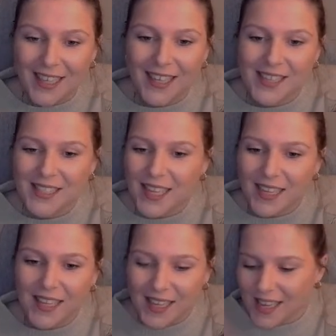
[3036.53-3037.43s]
It's
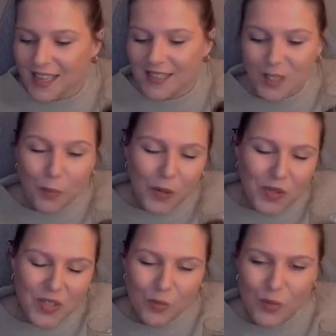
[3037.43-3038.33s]
like it's
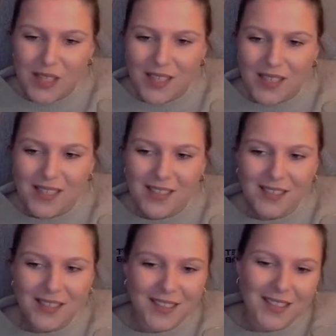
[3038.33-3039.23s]
supposed to be a
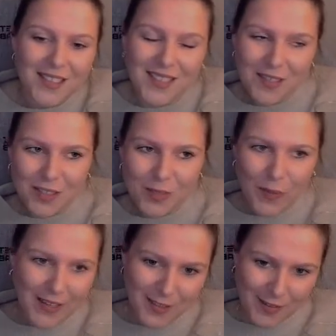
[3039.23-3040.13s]
little safe
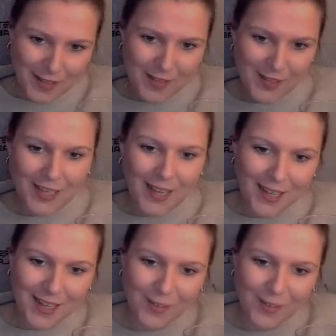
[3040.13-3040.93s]
space on the internet